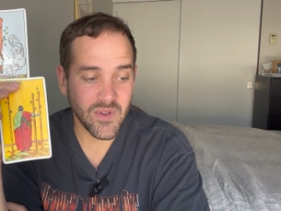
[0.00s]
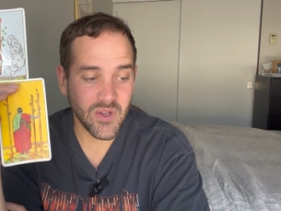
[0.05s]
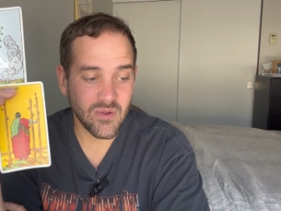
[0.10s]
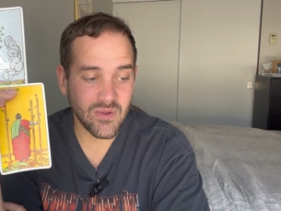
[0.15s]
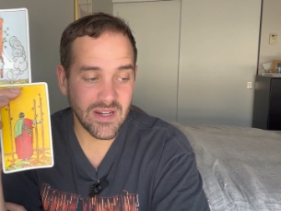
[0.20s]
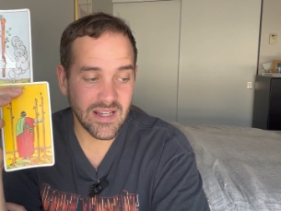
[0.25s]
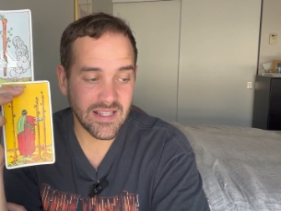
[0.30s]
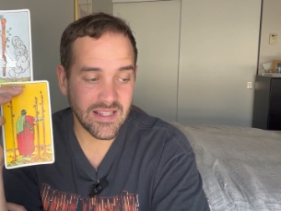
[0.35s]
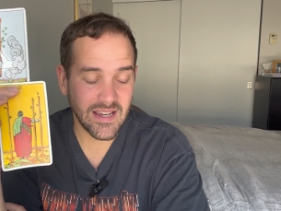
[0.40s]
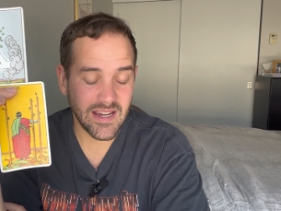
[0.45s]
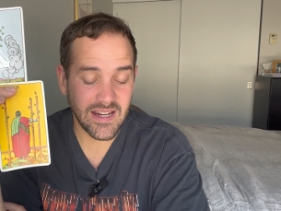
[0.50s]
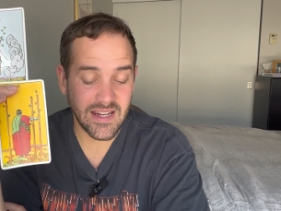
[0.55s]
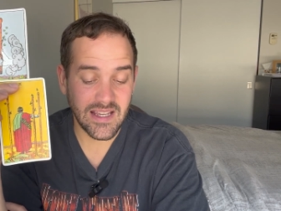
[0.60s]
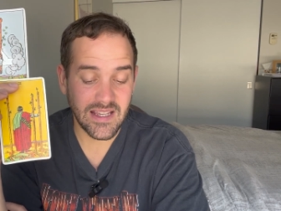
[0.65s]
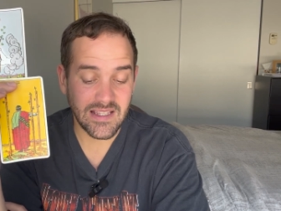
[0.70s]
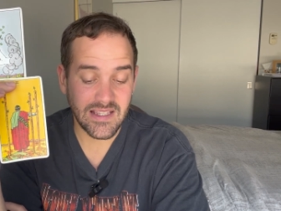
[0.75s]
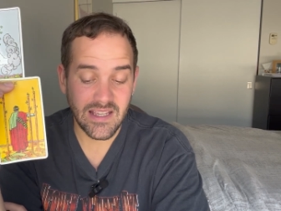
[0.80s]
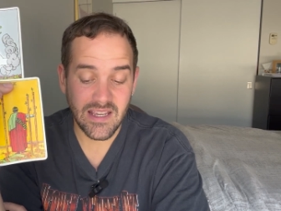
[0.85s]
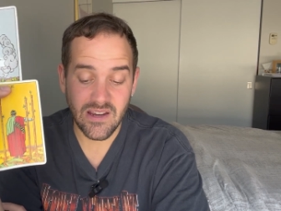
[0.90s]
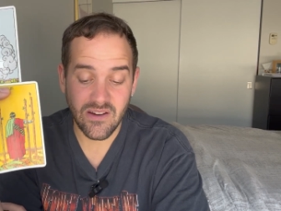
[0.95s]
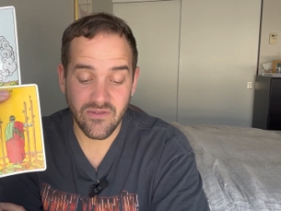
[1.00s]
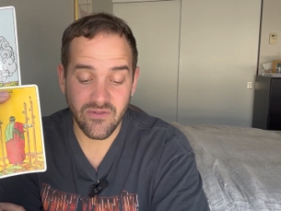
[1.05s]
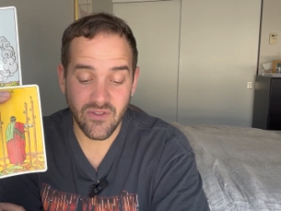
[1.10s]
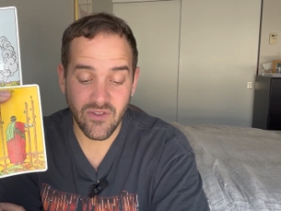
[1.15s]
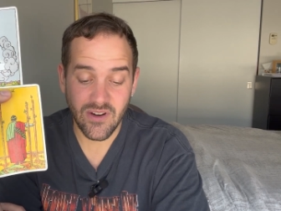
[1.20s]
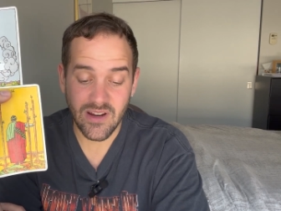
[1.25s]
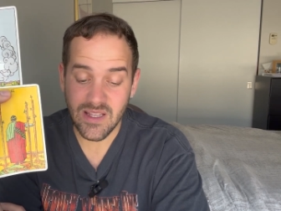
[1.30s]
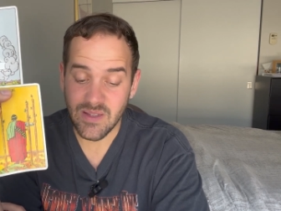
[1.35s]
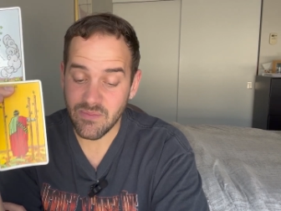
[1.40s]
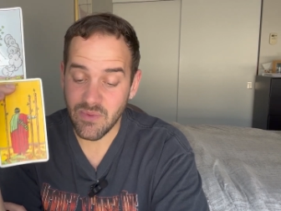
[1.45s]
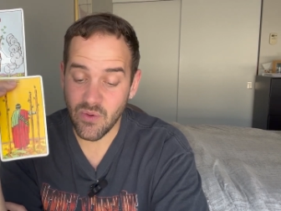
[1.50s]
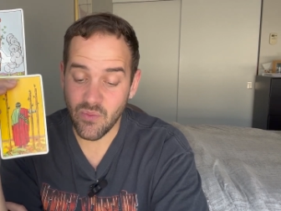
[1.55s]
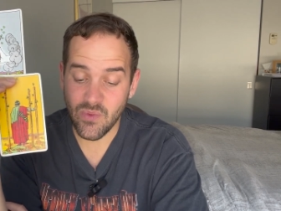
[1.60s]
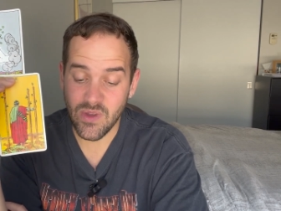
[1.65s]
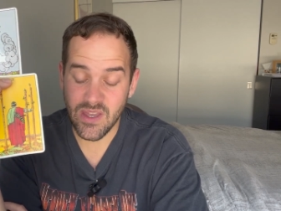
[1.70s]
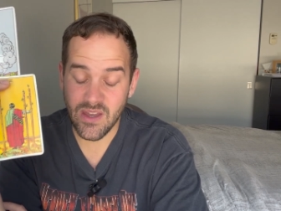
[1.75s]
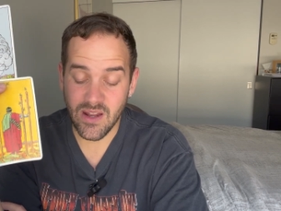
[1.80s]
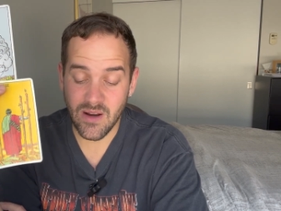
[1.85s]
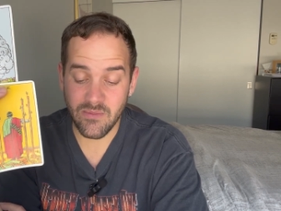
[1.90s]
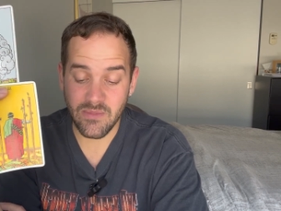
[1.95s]
new and exciting is here for us, but
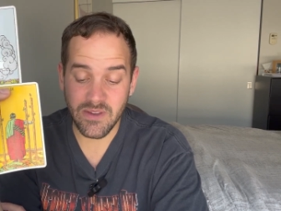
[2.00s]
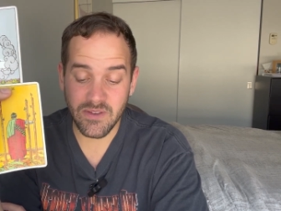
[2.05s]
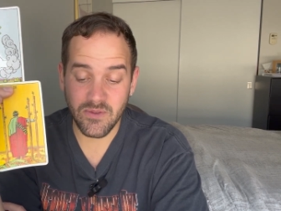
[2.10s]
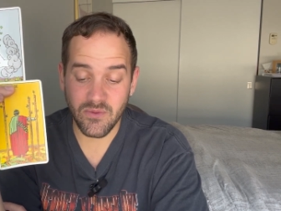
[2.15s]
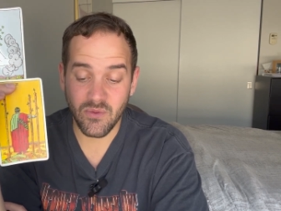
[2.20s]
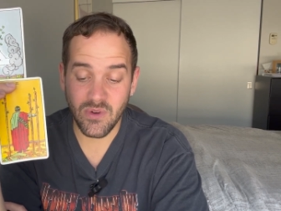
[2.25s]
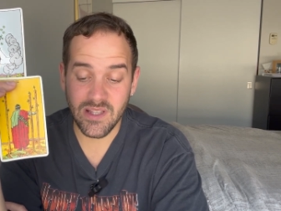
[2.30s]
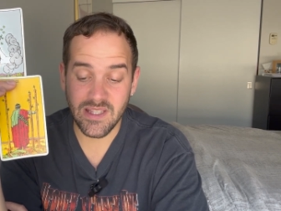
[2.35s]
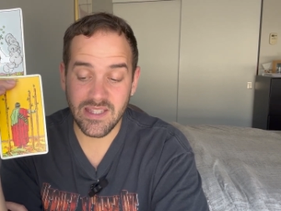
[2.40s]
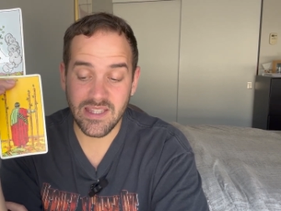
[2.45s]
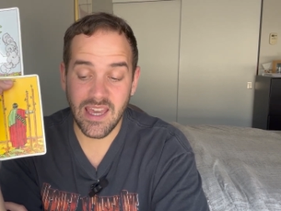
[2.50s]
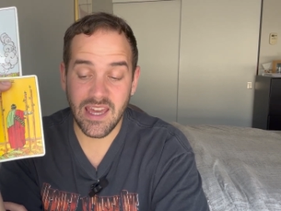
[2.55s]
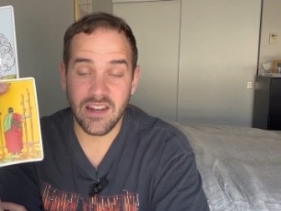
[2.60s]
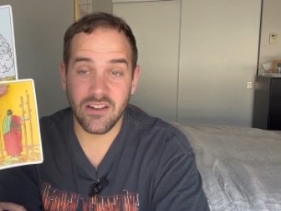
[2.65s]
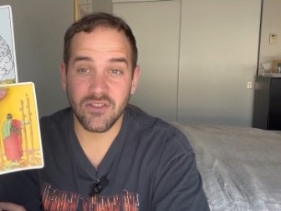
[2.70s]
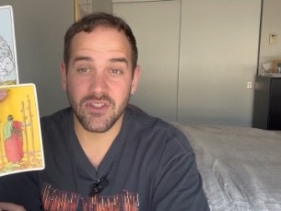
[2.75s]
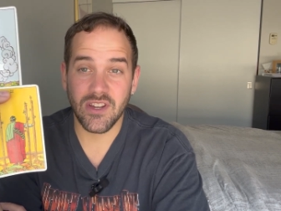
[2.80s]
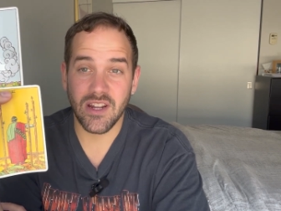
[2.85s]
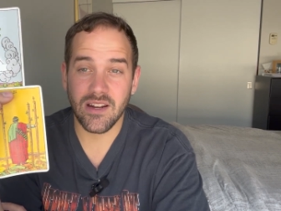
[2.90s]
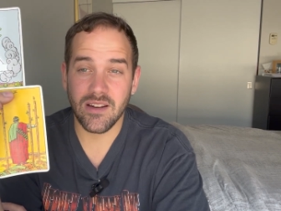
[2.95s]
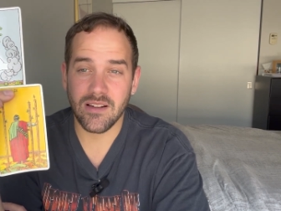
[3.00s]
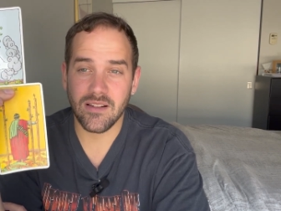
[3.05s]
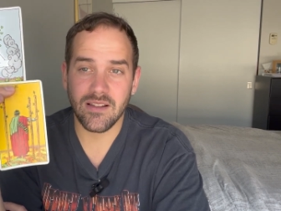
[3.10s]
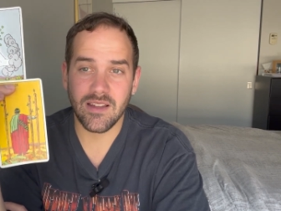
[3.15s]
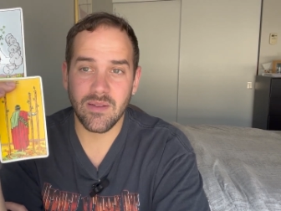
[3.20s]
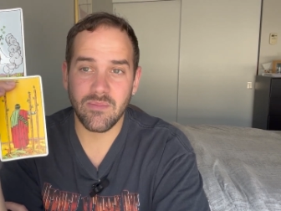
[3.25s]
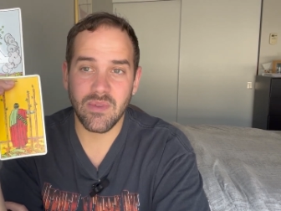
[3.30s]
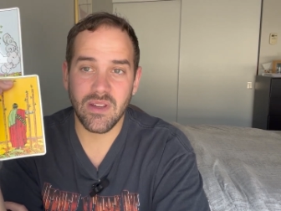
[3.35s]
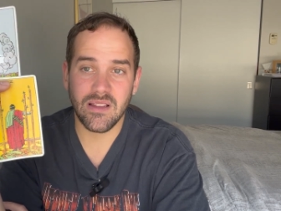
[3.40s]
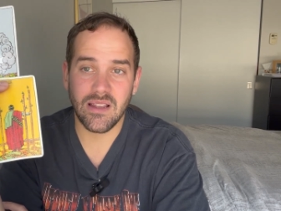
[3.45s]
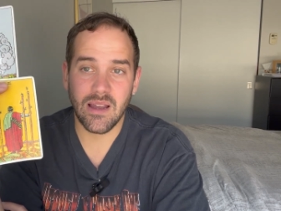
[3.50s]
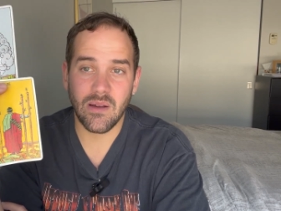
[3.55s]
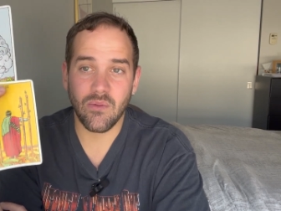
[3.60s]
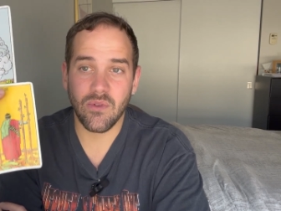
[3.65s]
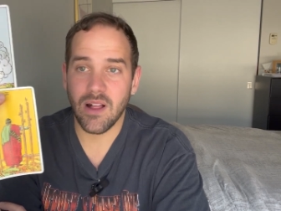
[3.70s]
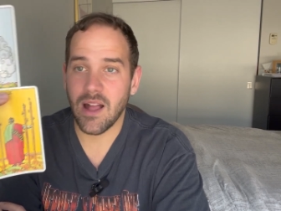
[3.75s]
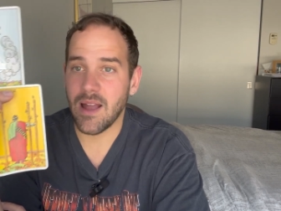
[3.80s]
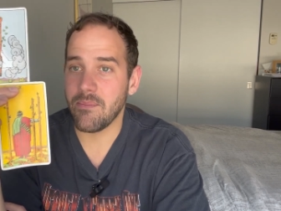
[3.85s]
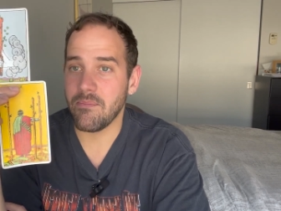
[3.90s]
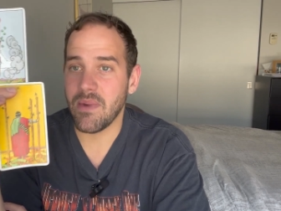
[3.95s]
we got to be the ones to energetically be like,
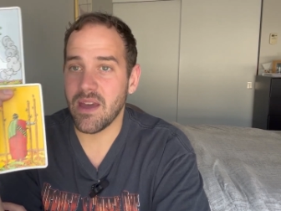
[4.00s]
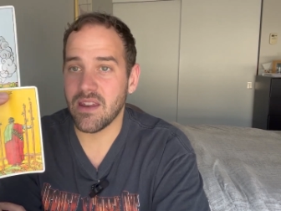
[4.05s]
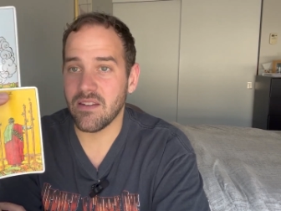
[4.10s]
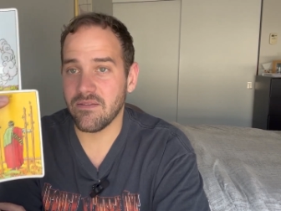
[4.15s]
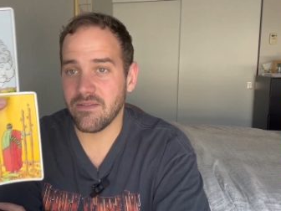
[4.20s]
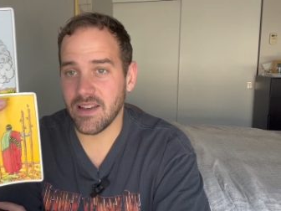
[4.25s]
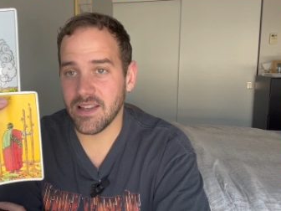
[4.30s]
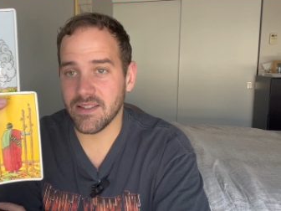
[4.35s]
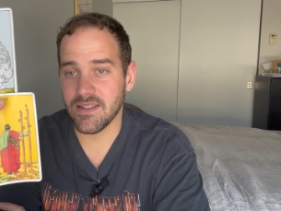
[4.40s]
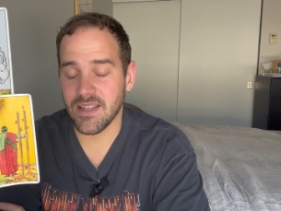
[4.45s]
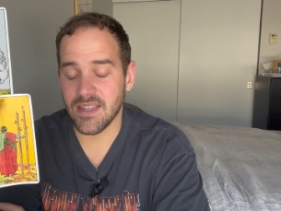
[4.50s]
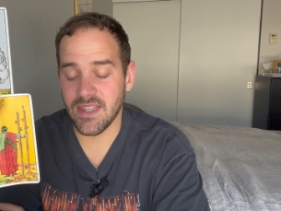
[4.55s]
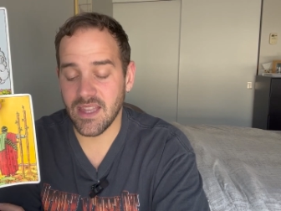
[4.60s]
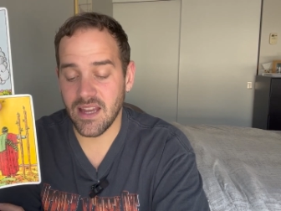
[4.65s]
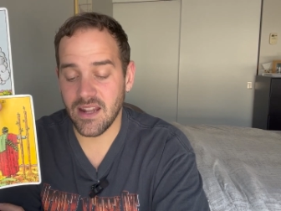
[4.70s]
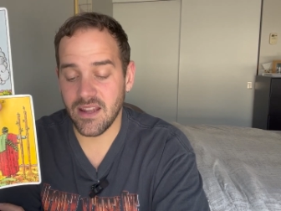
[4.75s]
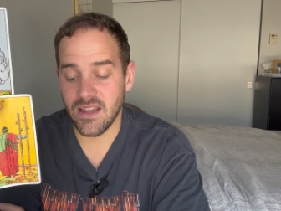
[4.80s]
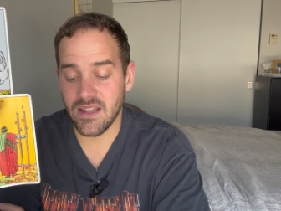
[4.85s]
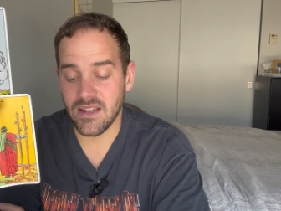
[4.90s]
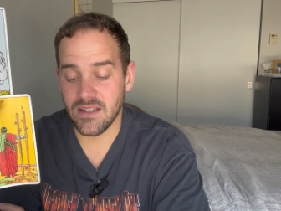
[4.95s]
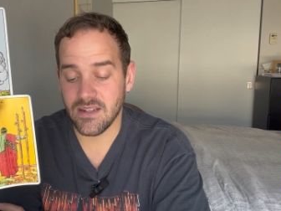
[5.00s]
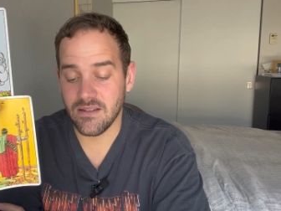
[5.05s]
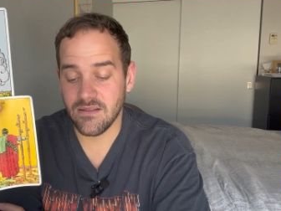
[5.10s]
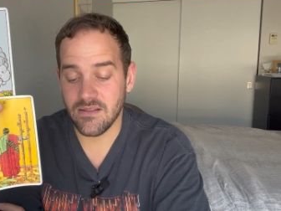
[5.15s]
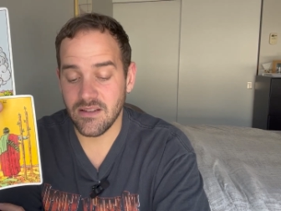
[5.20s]
well, I'm manifesting that in.